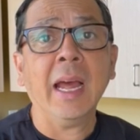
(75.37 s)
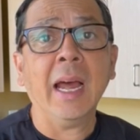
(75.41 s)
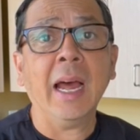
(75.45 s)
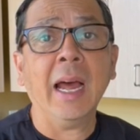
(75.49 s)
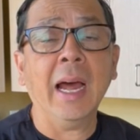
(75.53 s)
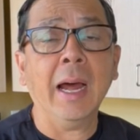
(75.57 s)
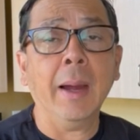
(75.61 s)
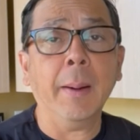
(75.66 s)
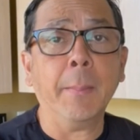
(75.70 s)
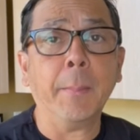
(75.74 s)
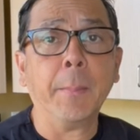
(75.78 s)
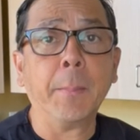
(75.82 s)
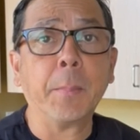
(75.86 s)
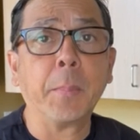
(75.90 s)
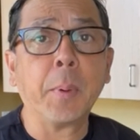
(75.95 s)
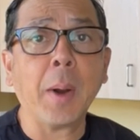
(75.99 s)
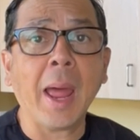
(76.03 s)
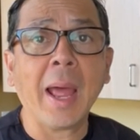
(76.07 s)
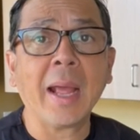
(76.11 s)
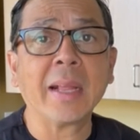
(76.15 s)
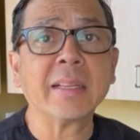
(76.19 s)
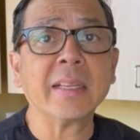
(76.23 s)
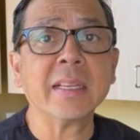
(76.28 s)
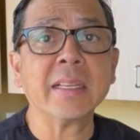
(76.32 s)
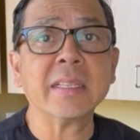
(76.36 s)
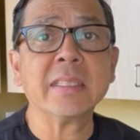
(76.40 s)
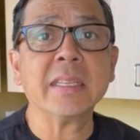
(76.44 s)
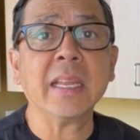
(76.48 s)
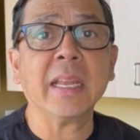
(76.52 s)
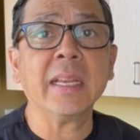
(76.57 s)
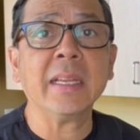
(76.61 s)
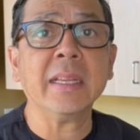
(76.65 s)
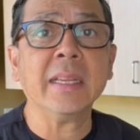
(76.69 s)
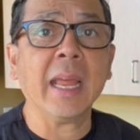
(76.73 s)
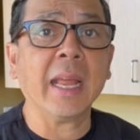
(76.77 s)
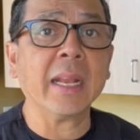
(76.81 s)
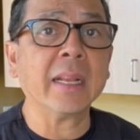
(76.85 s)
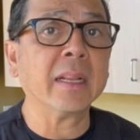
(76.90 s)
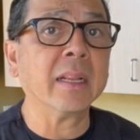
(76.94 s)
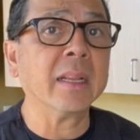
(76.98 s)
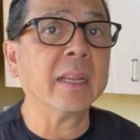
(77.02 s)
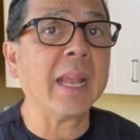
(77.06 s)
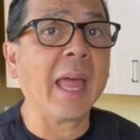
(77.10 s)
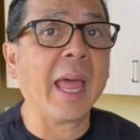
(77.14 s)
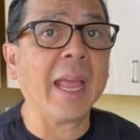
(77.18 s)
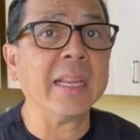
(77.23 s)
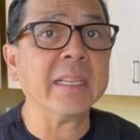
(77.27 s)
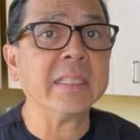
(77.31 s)
a practicing dental
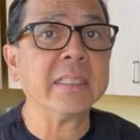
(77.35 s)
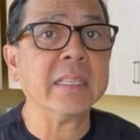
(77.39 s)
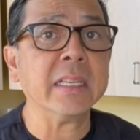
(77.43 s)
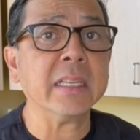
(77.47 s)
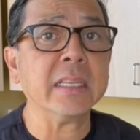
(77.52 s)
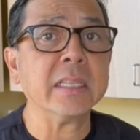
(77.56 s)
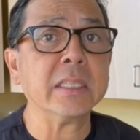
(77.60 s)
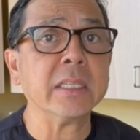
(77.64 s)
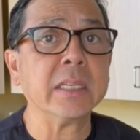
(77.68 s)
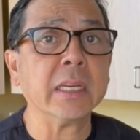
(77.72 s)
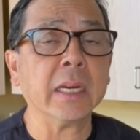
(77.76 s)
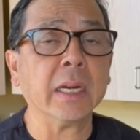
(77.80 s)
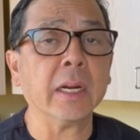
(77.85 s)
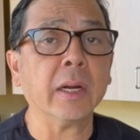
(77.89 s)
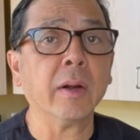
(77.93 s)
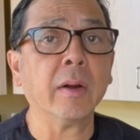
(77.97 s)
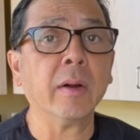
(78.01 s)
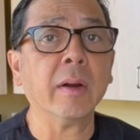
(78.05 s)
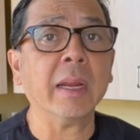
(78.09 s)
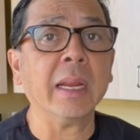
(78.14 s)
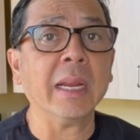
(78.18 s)
license here